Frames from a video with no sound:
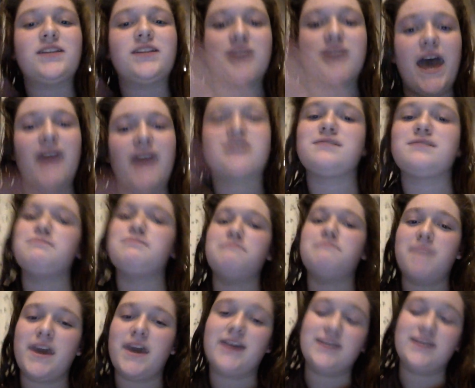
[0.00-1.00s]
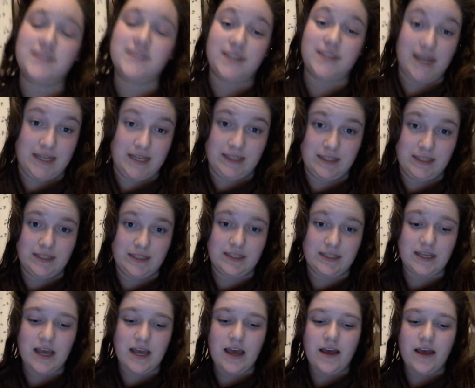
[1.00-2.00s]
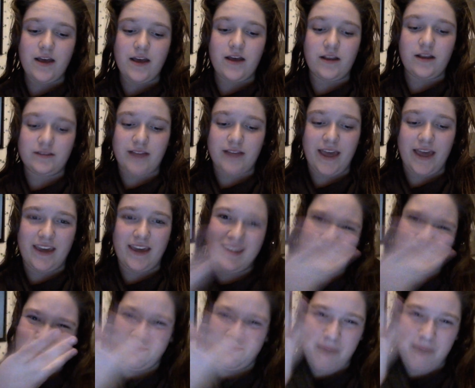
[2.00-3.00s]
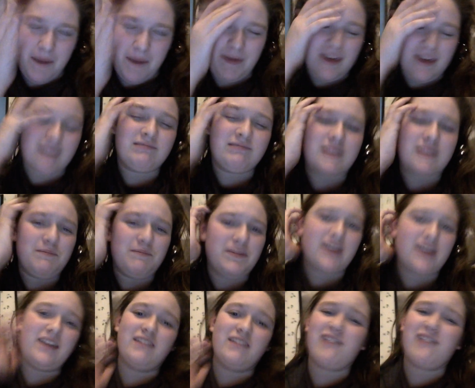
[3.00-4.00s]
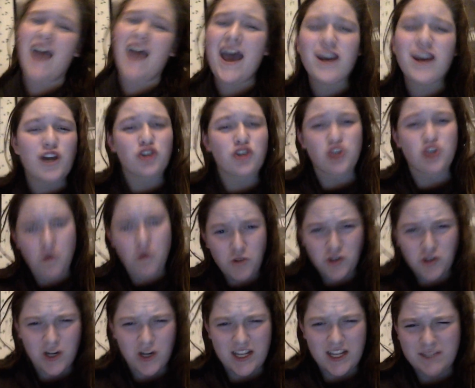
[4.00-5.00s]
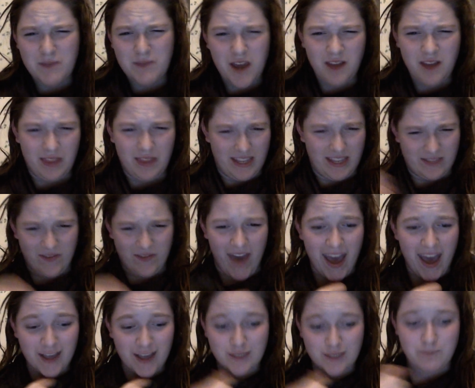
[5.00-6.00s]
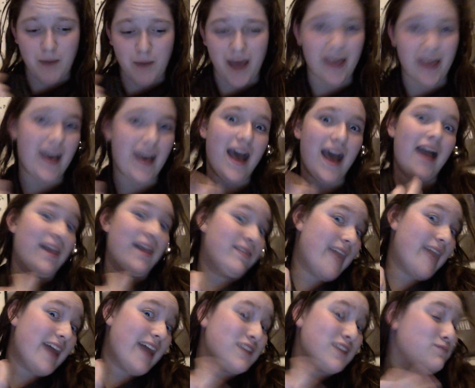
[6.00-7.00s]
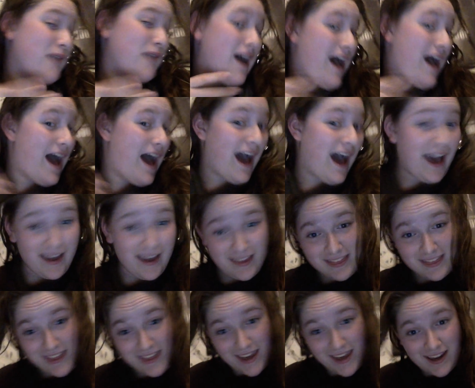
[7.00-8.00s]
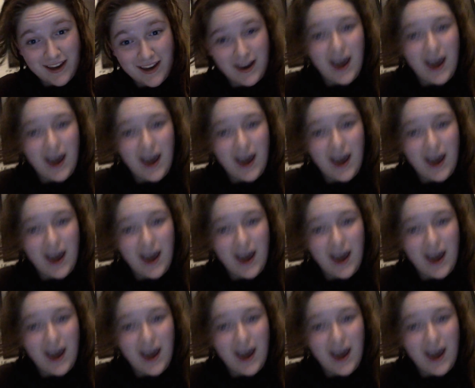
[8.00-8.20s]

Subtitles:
text makes sense. Like, maybe something in your head. Don't trust me on these facts, but that's what I think.